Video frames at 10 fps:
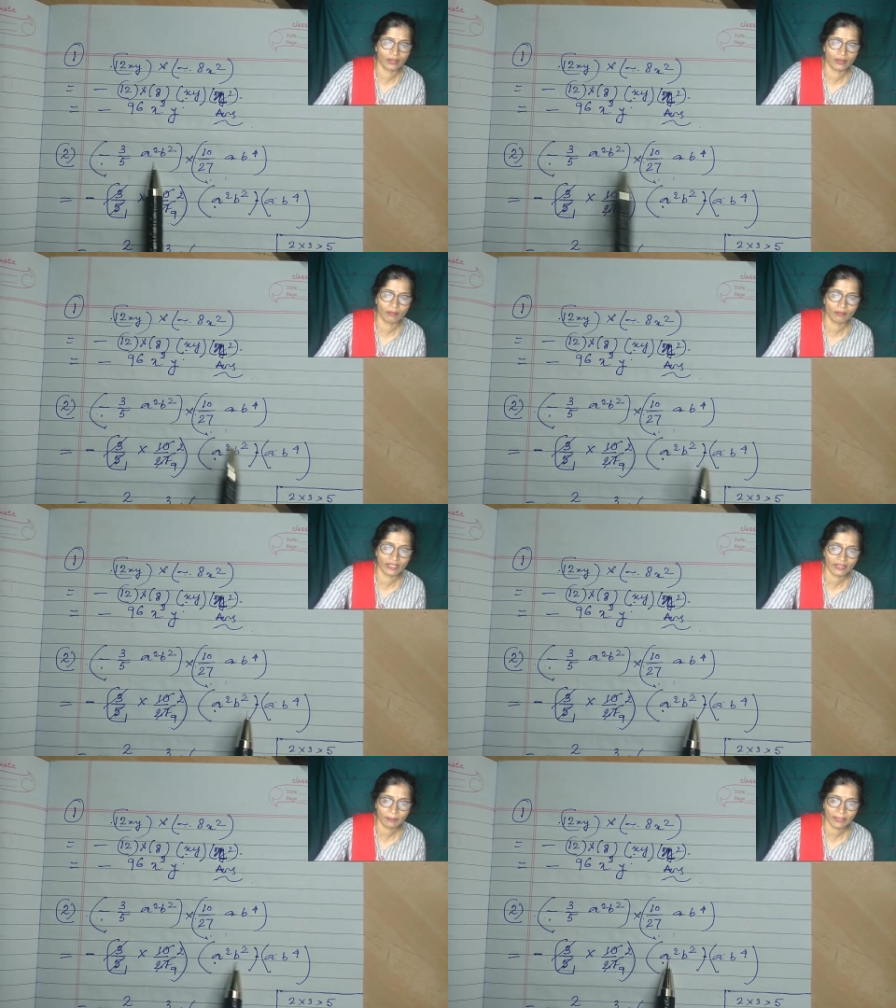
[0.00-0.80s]

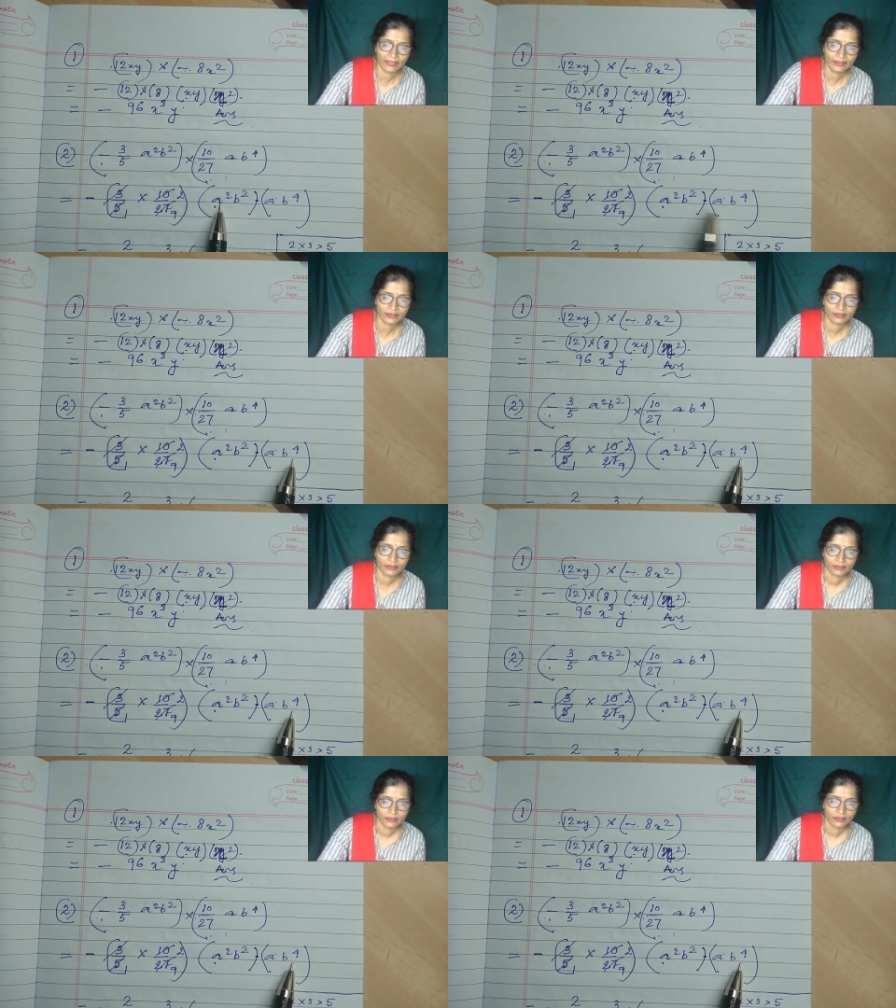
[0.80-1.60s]
multiplied,
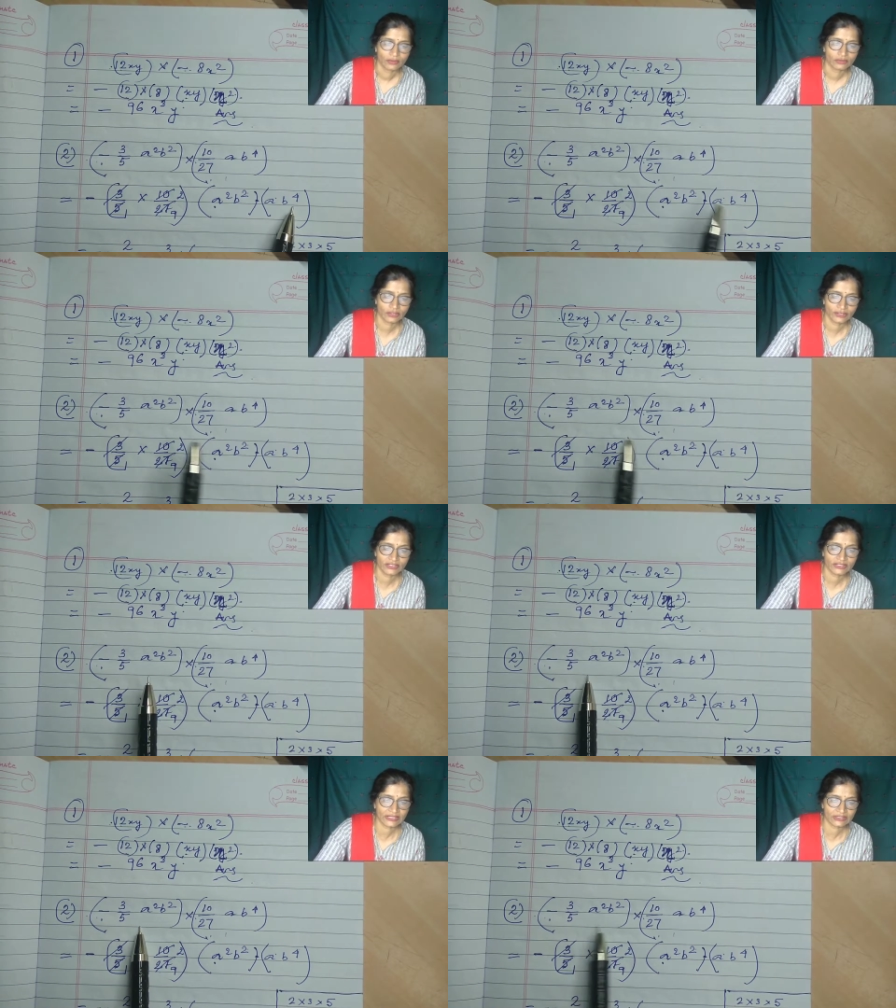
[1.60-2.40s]
sorry, this
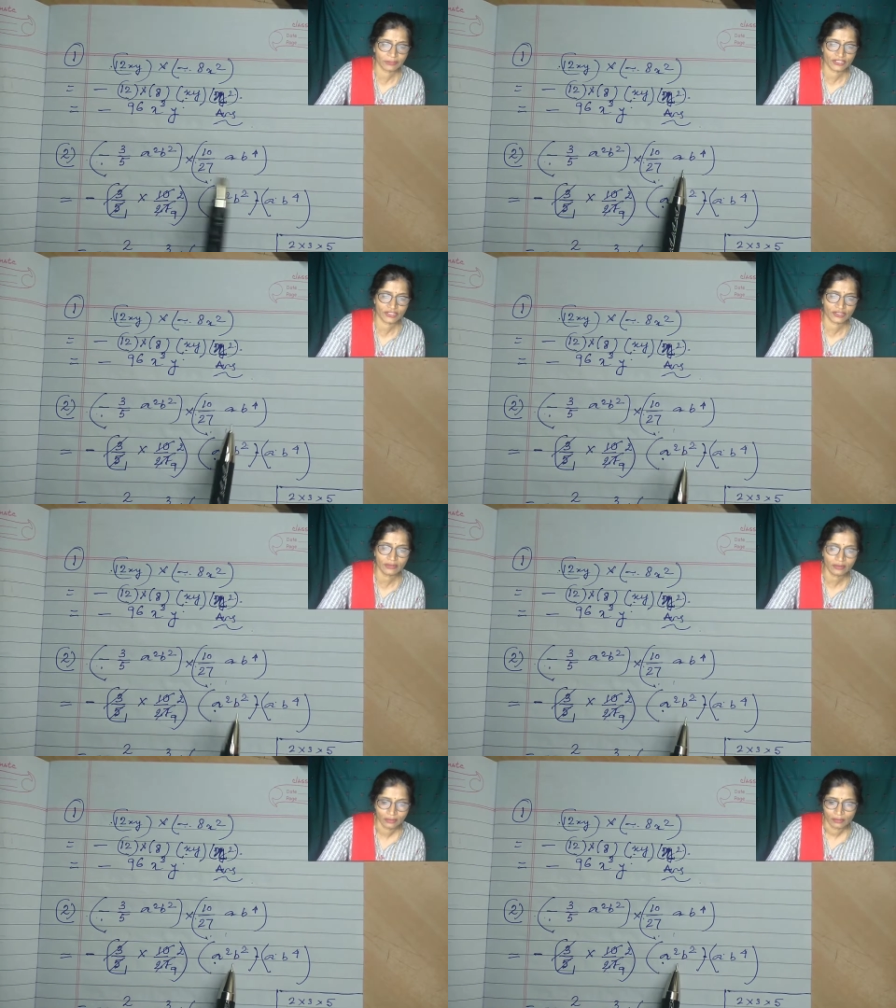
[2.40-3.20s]
expression
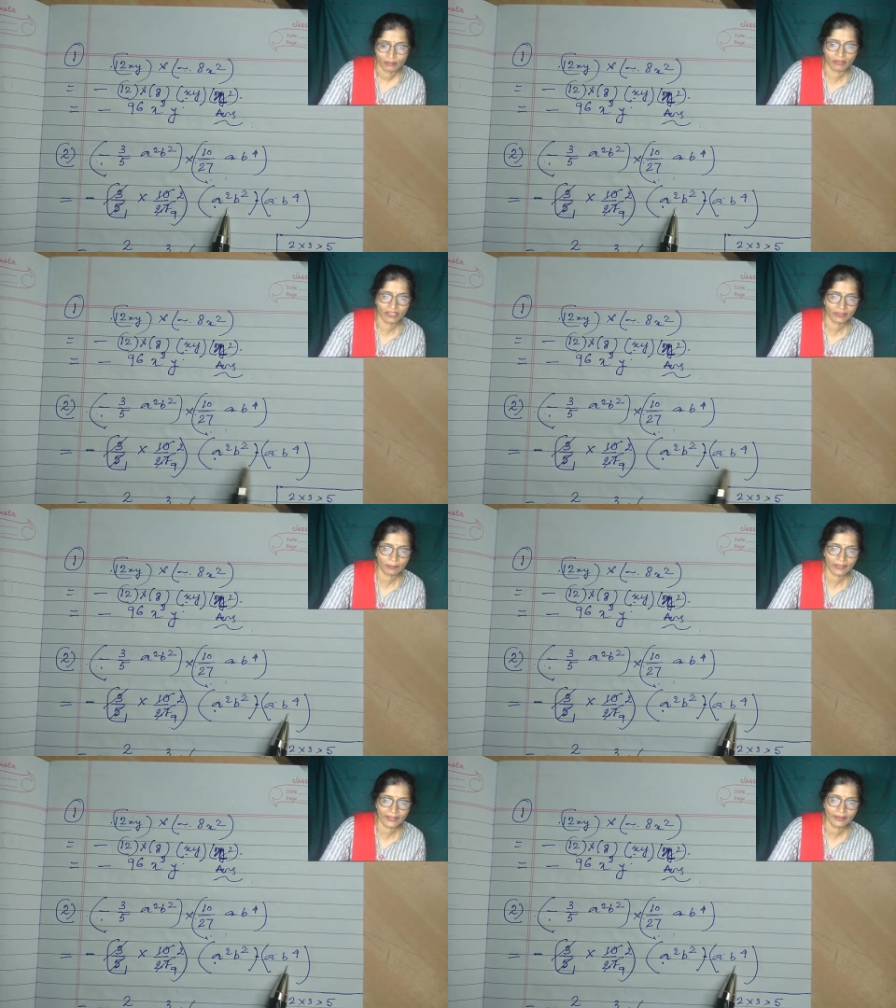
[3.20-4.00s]

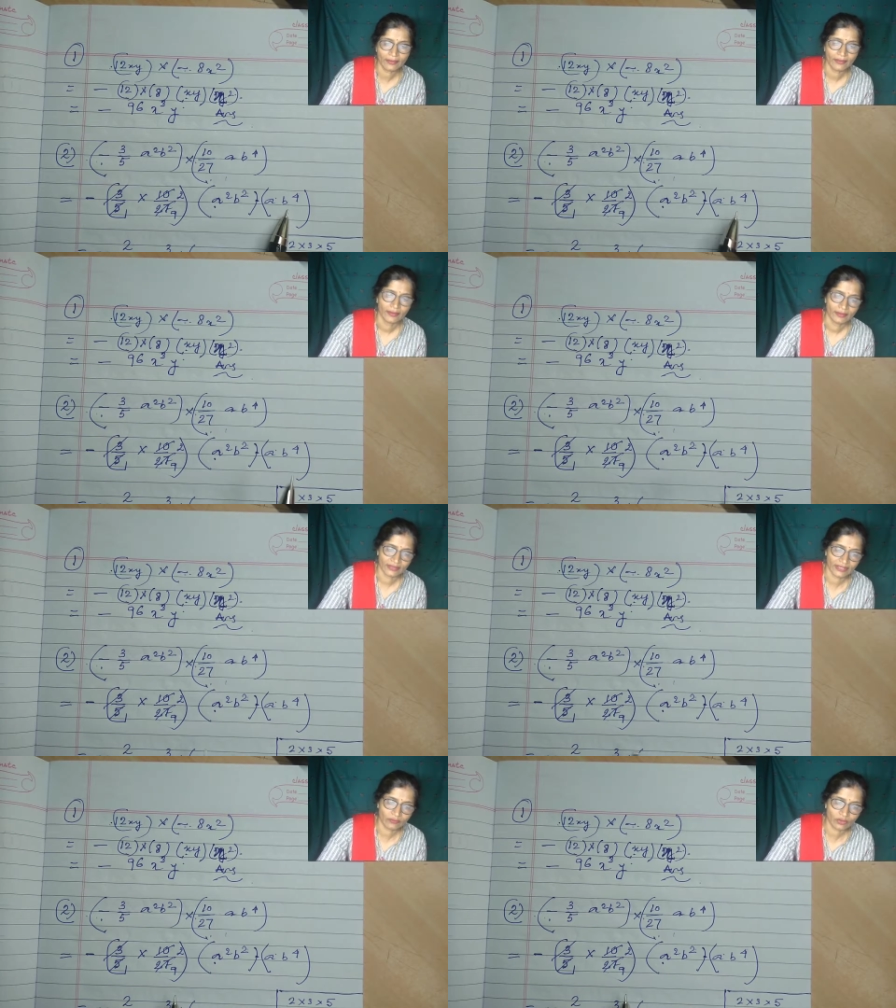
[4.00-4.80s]
multiplied,
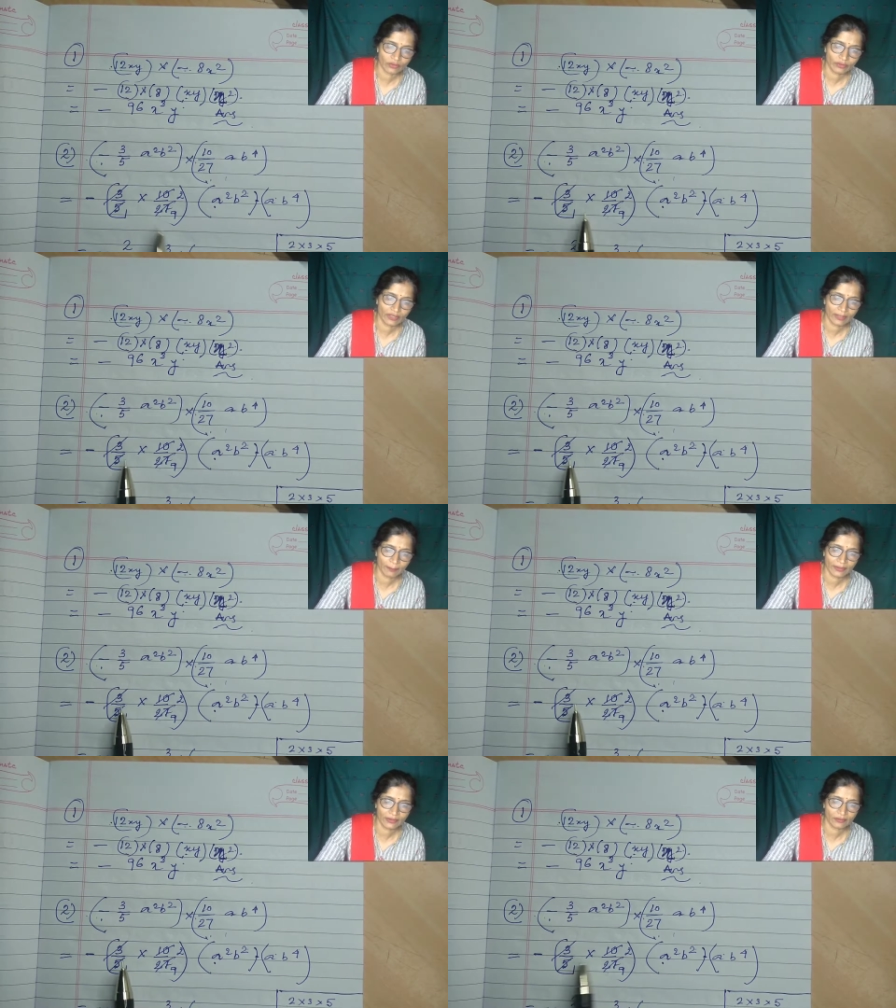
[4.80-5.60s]
then what will happen?